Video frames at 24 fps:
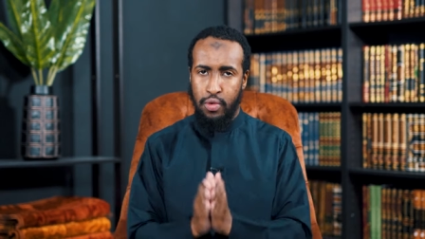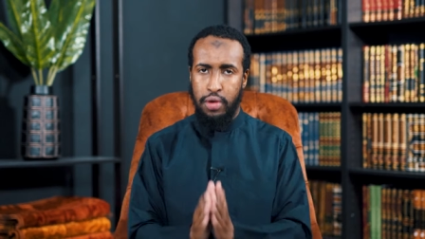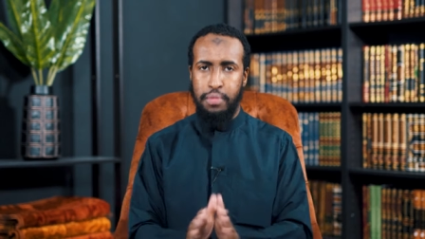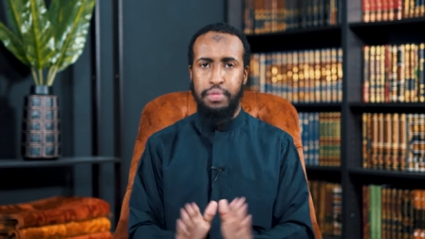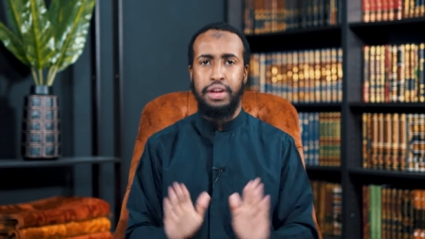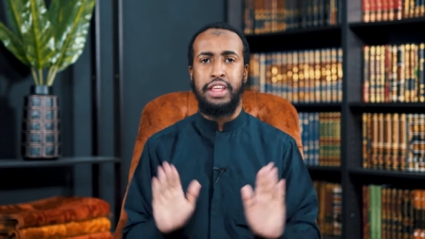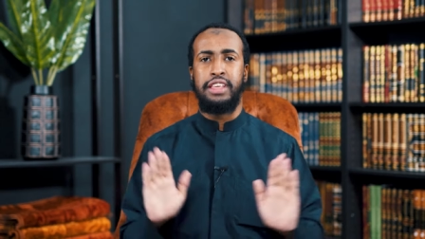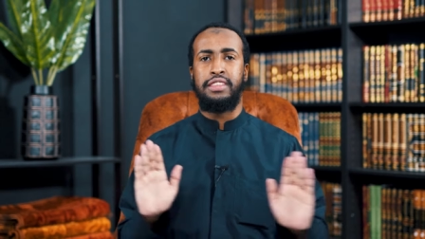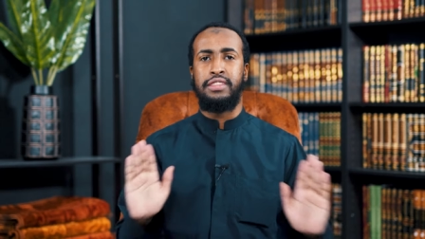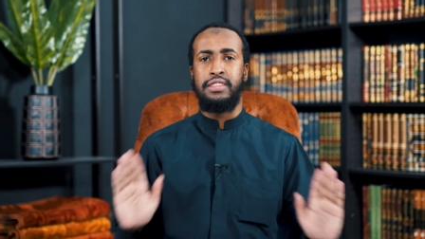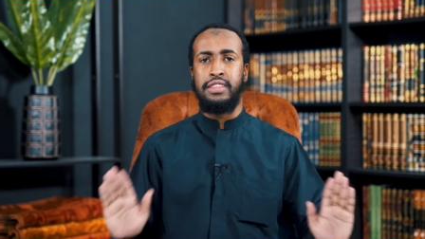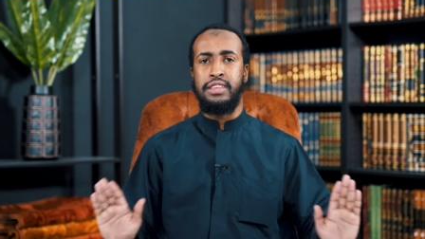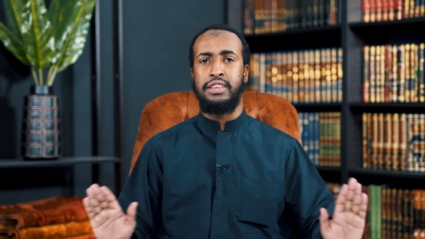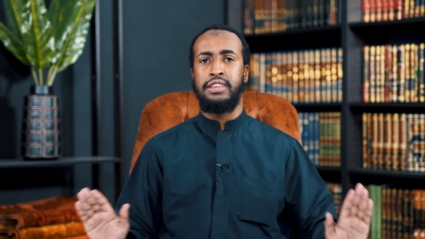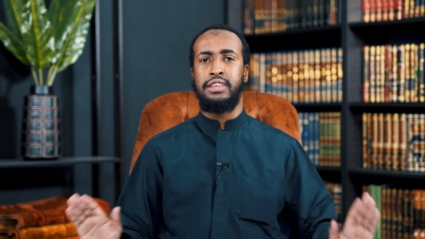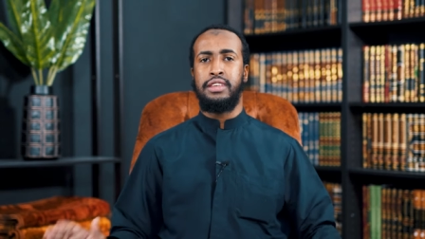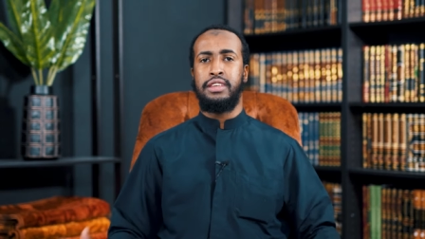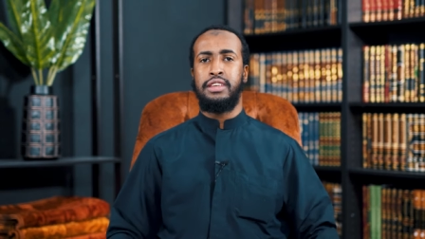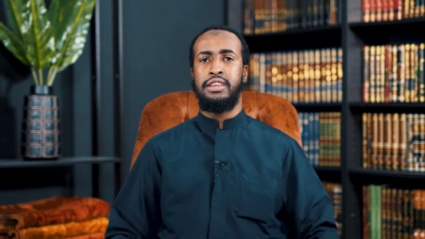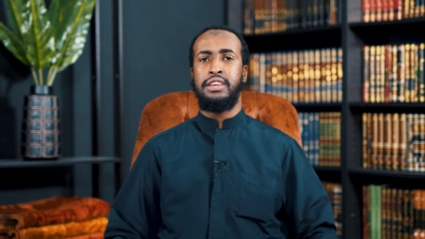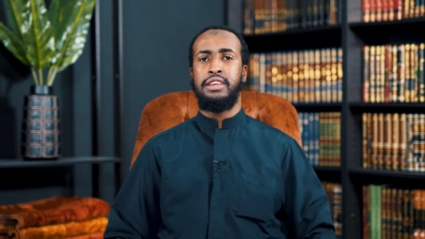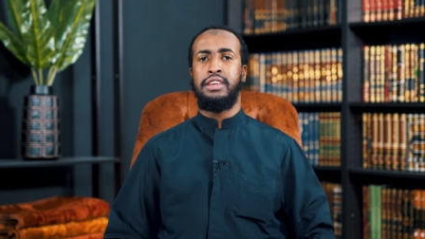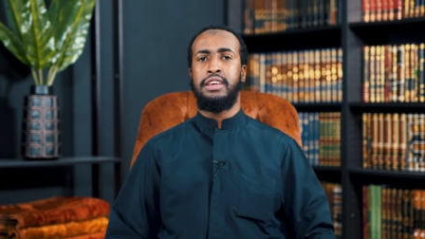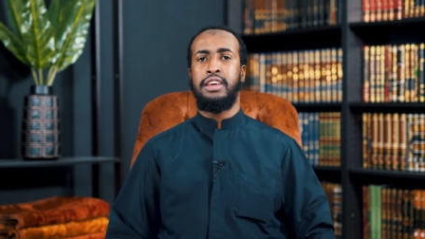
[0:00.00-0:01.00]
one place,
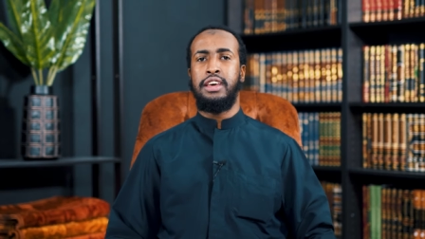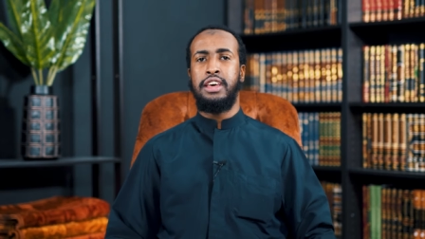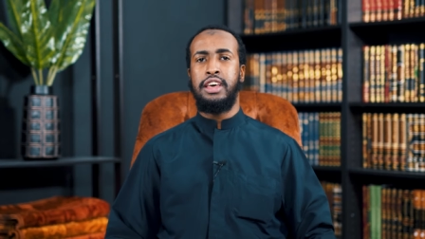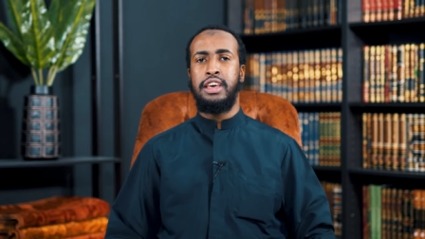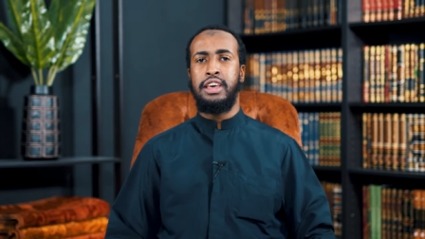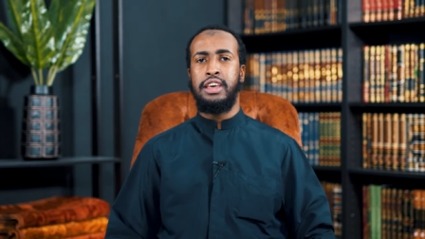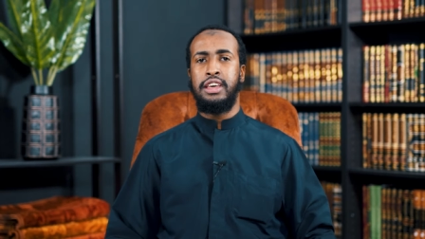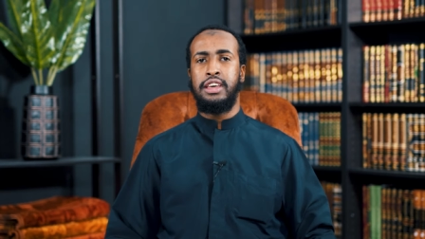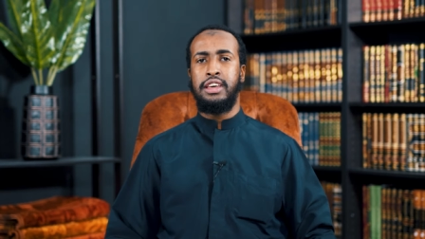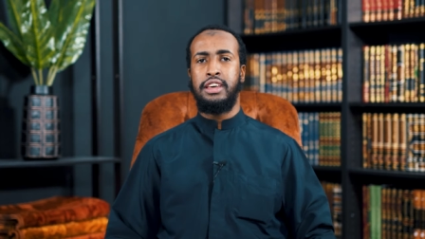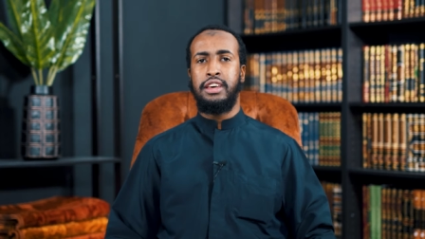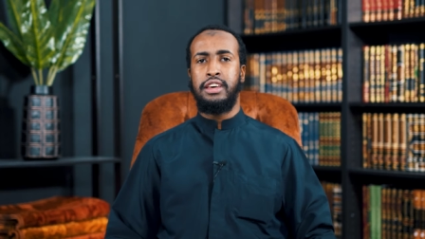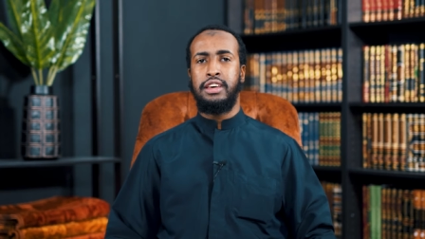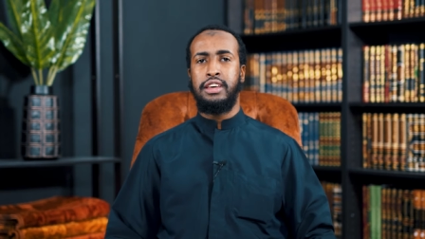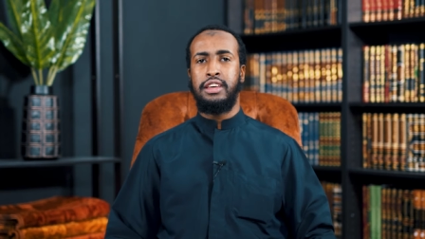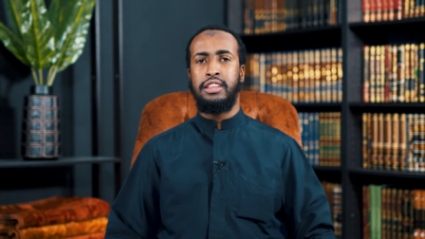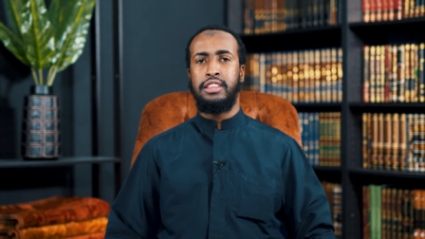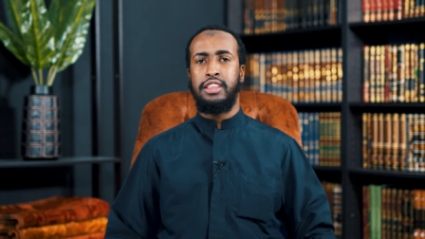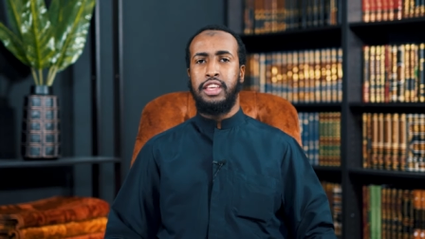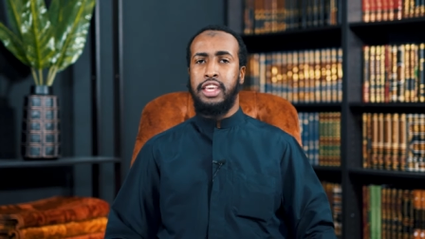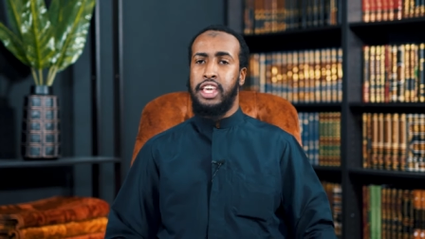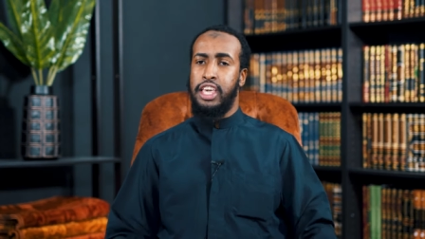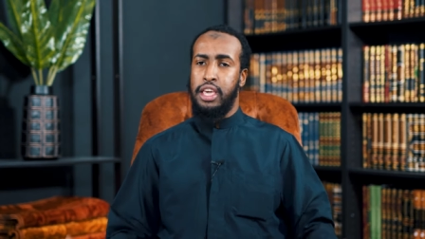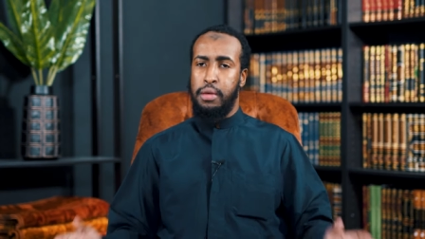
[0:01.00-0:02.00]

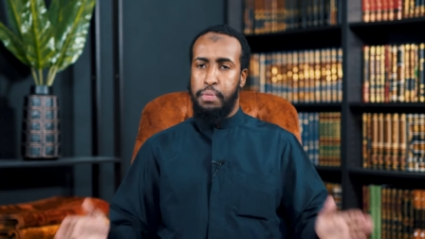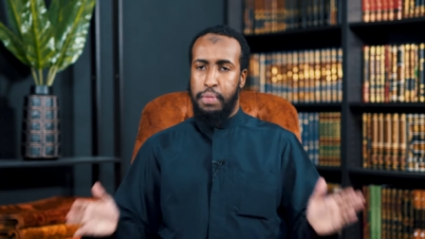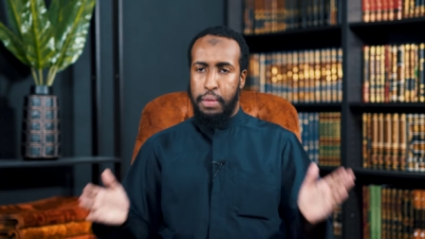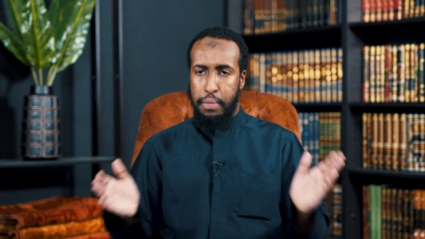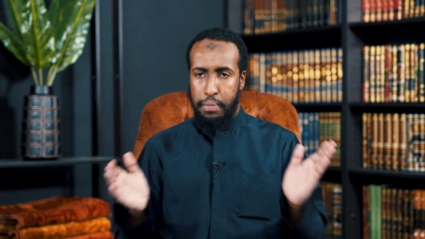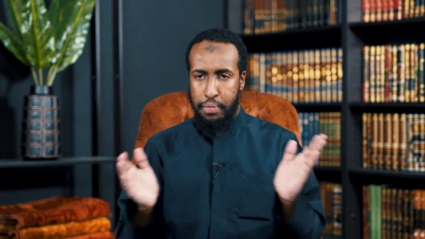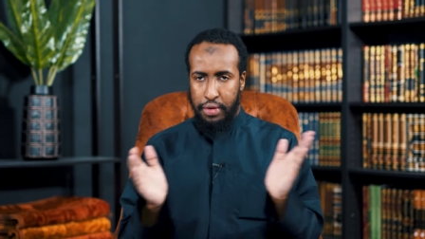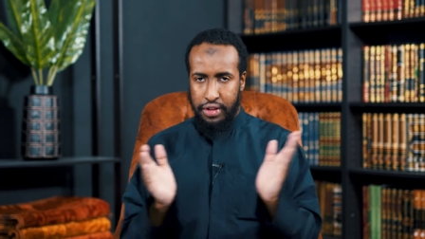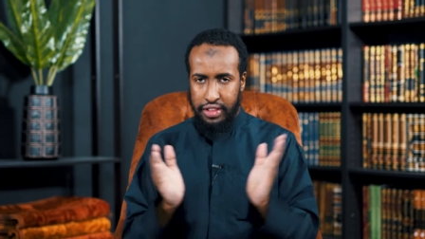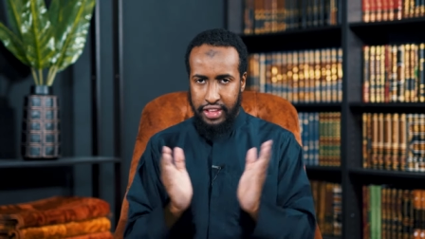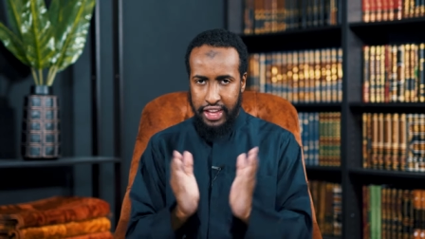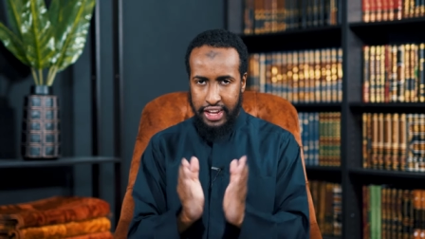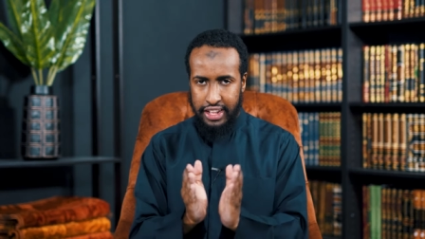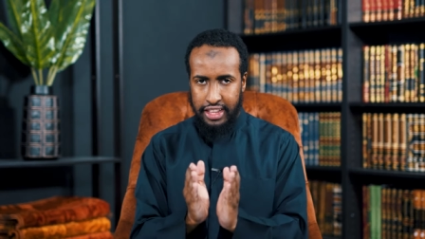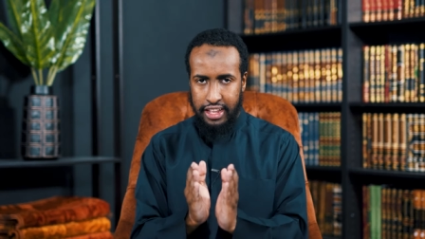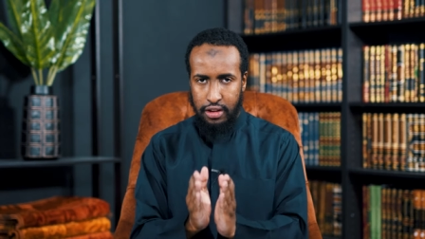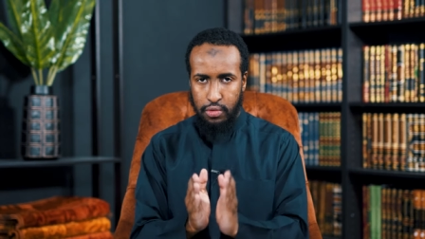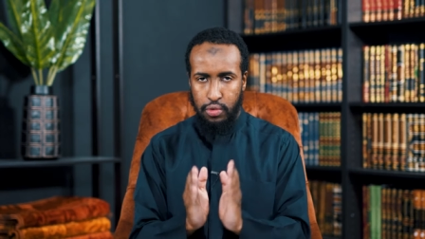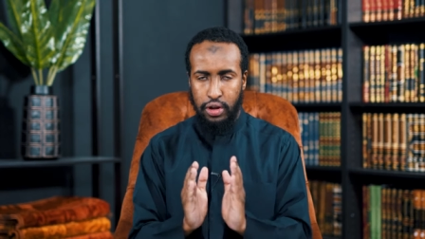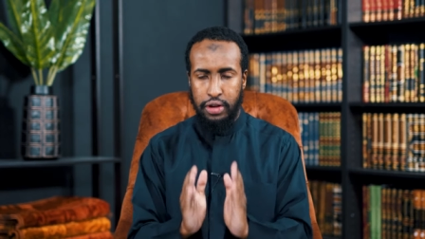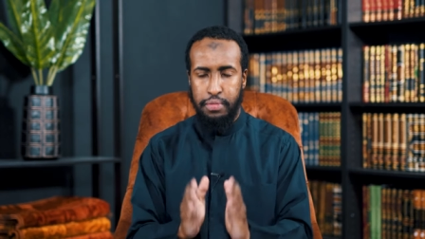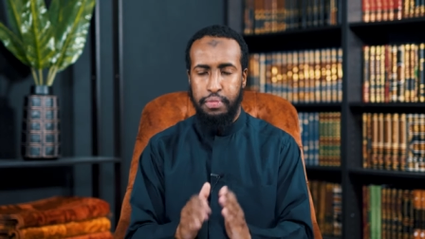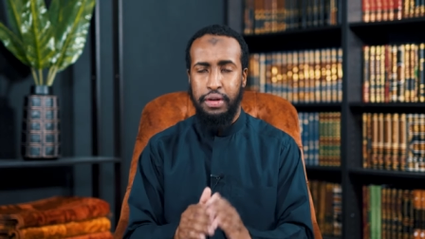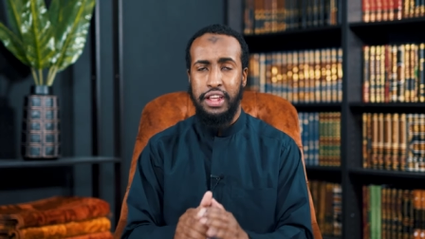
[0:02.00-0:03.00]
to keep it protected
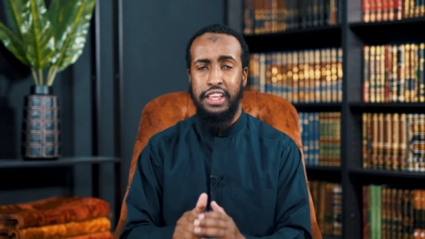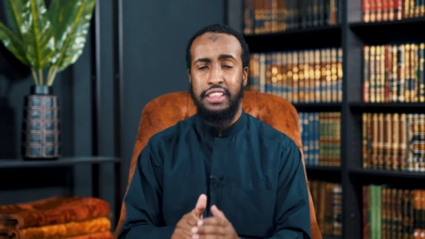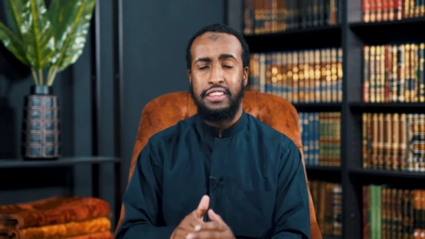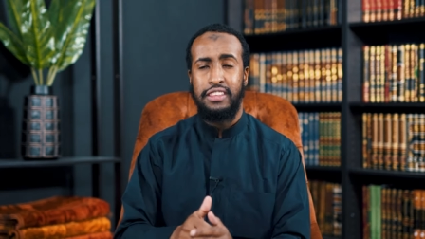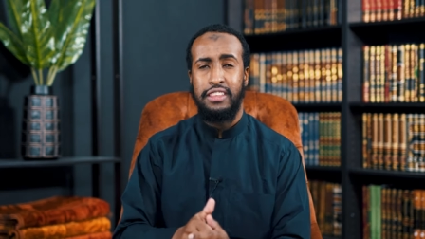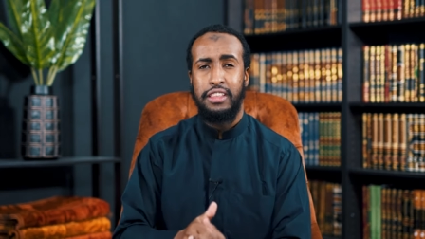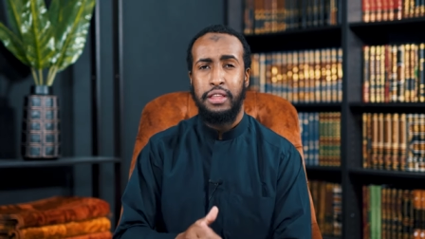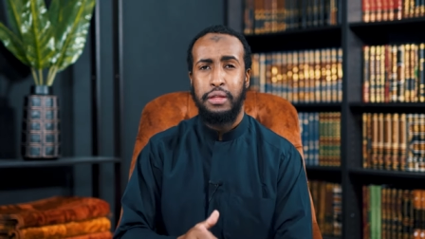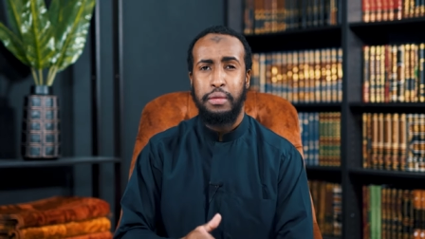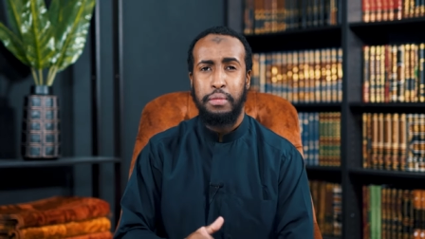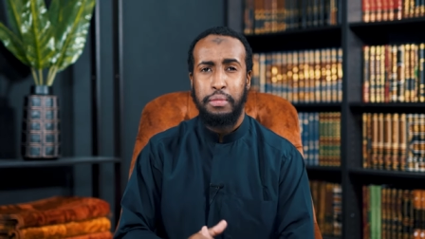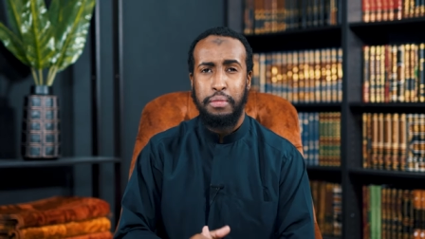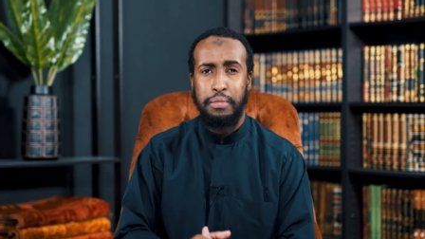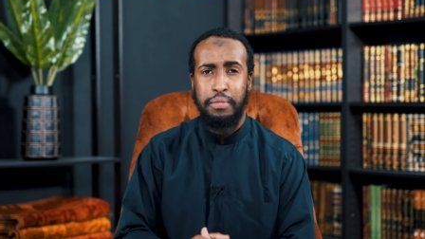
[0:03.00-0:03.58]
in one place.